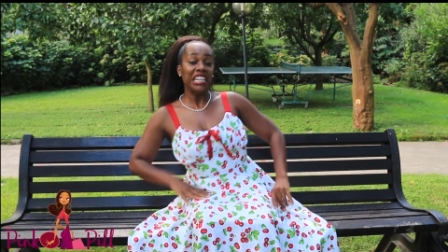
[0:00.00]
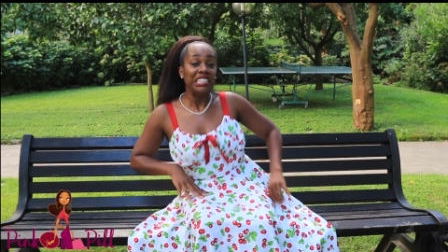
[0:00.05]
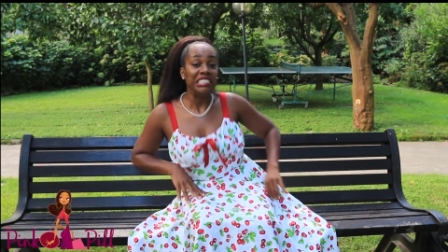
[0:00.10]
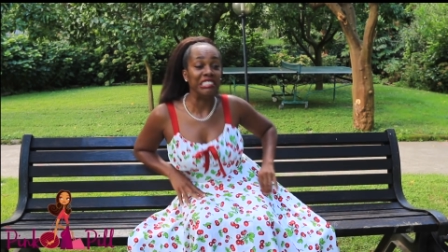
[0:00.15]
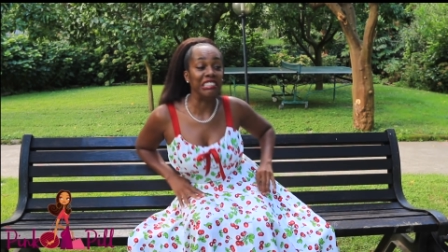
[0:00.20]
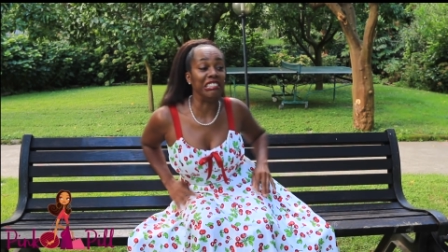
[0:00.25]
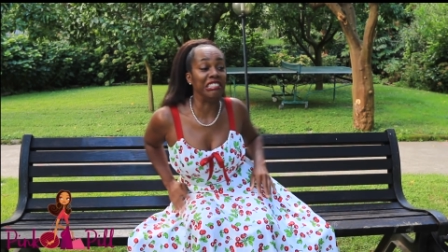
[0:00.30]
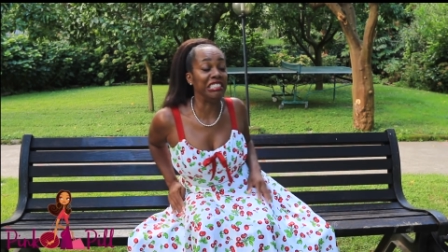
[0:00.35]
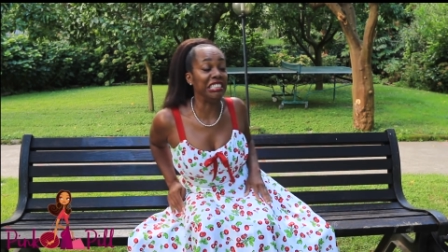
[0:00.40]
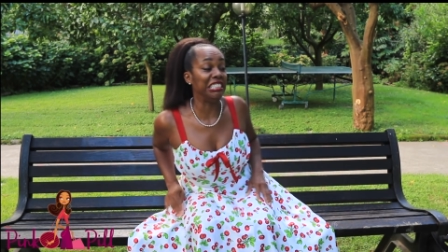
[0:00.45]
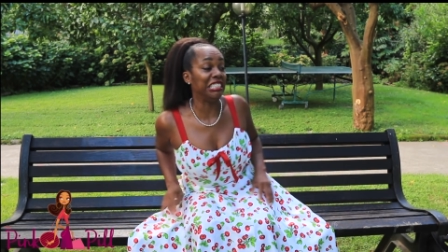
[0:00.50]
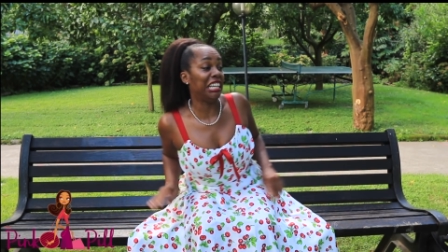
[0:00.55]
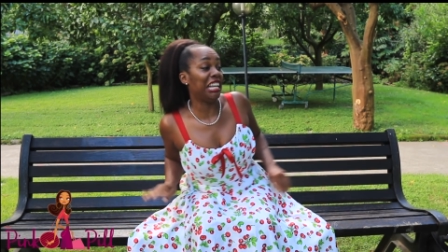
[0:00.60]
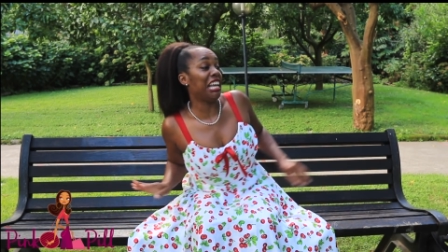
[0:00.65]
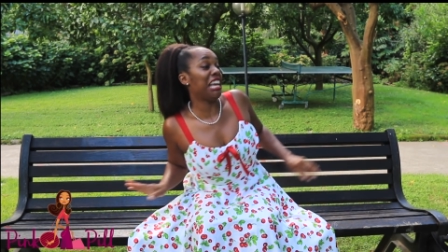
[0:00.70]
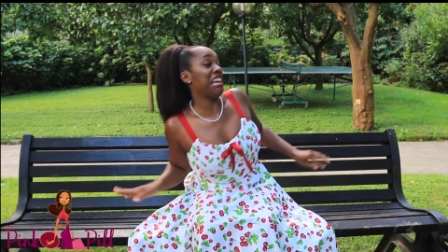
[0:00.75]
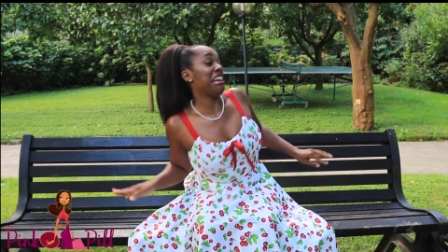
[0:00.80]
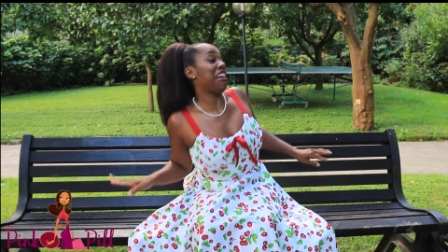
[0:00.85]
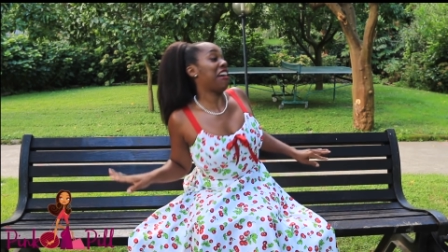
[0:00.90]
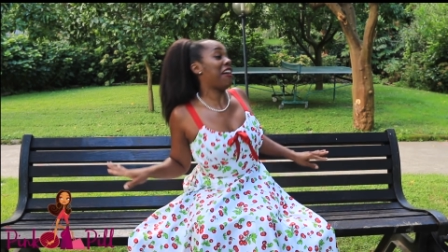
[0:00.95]
no, she
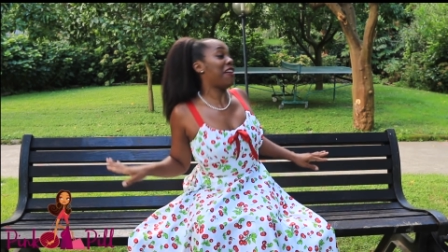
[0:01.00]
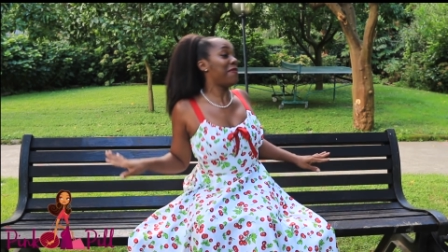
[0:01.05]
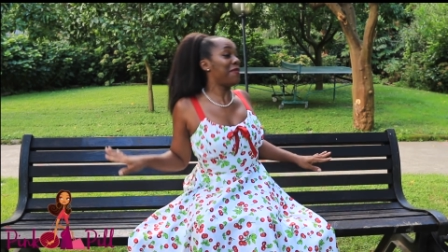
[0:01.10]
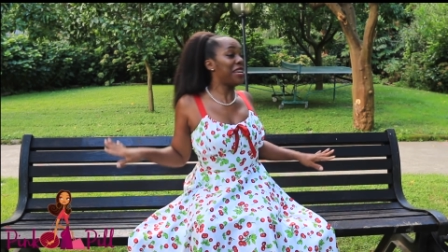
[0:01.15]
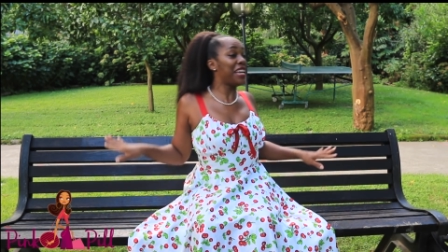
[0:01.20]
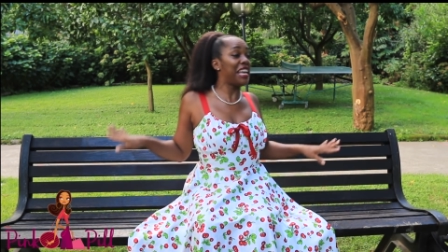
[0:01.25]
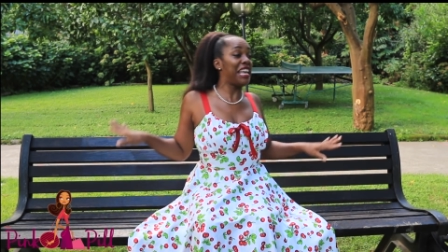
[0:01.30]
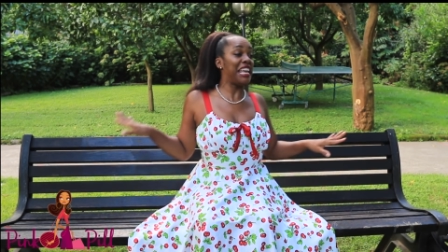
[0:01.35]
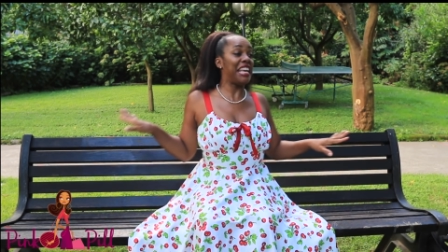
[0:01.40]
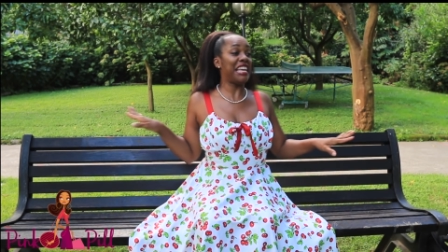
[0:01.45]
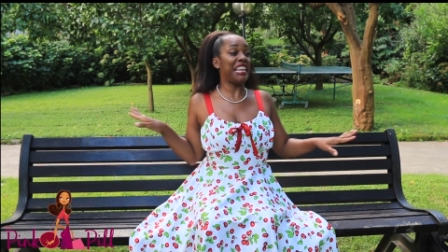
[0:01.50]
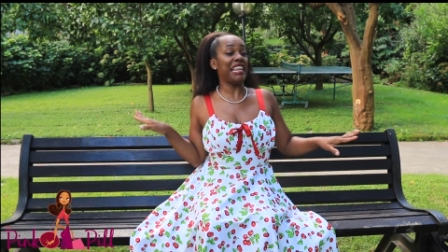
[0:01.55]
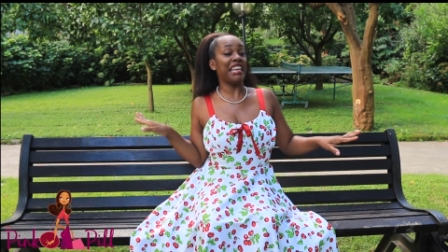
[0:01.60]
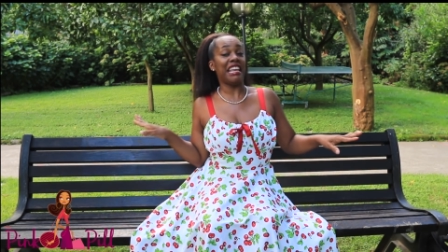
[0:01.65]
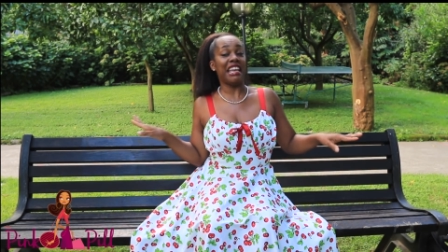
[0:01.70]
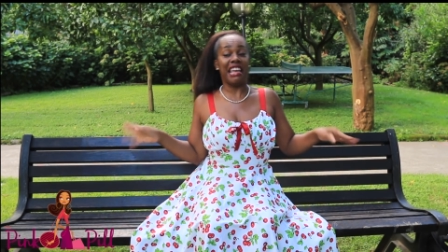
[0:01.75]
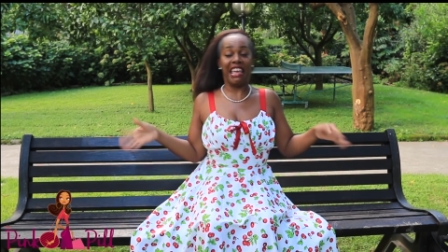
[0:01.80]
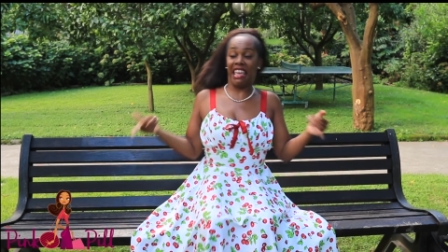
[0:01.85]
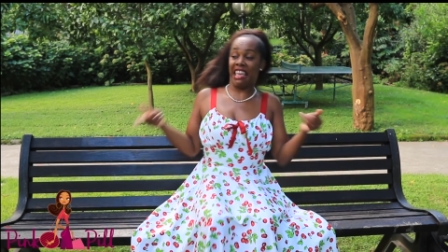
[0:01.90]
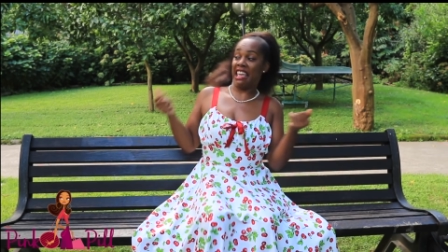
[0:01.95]
didn't call me an
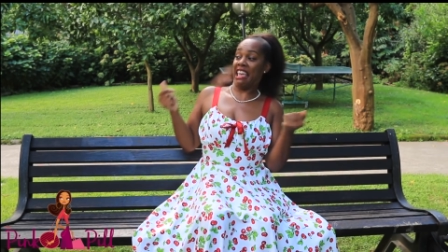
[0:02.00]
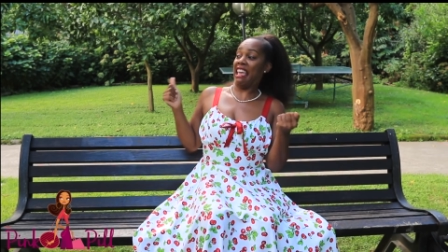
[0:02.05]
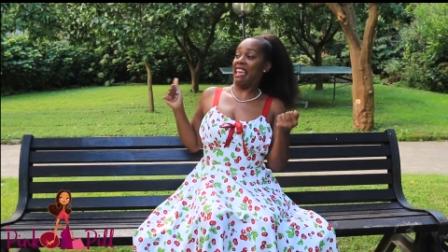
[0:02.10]
idiot.